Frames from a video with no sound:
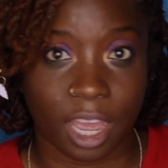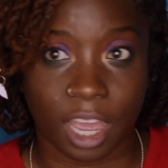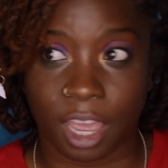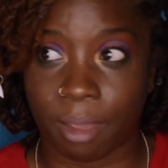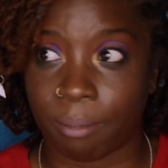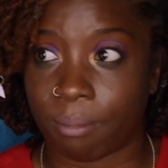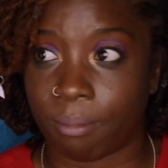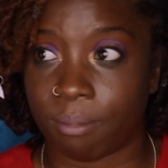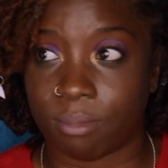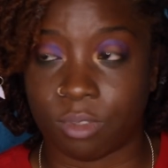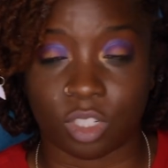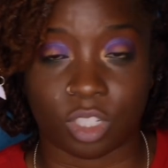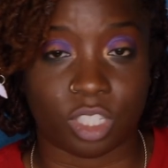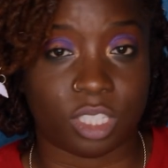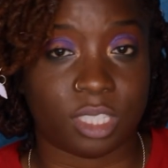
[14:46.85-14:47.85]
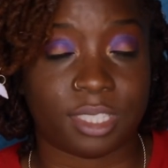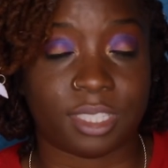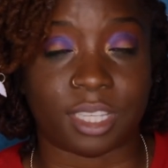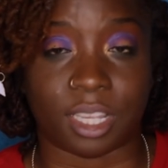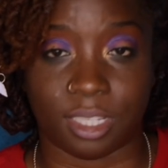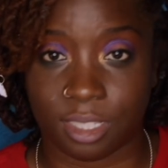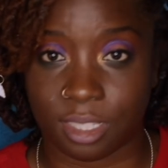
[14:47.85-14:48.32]
I'm just
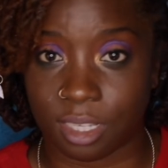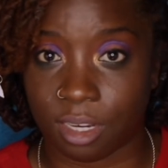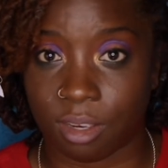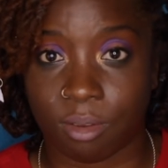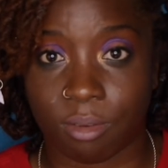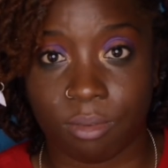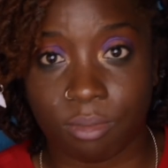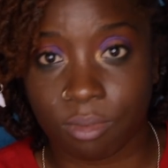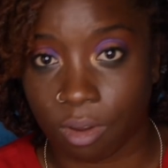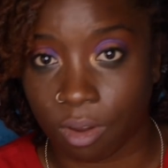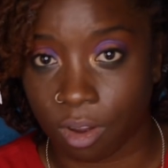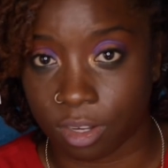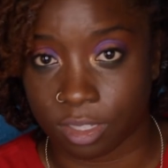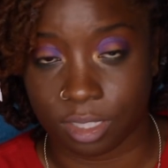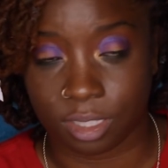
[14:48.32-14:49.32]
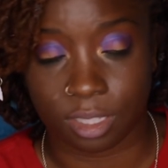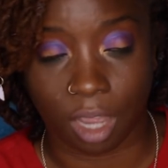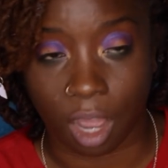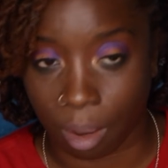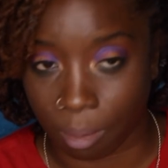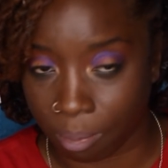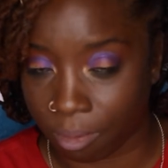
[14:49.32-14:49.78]
sensitive on
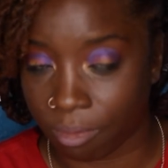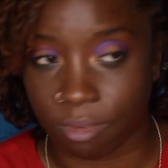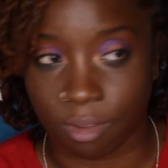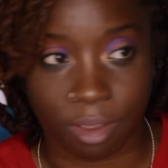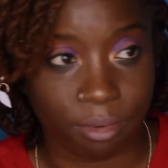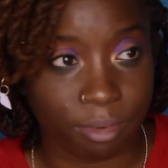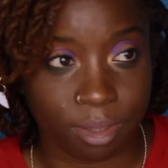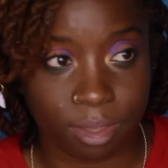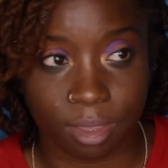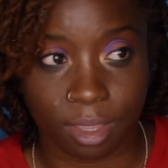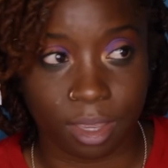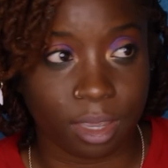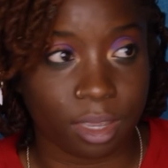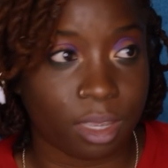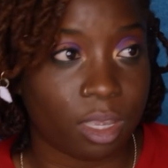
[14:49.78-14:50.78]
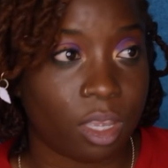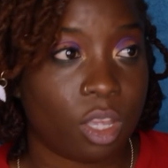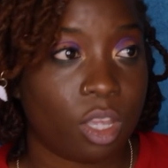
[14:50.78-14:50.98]
top of everything.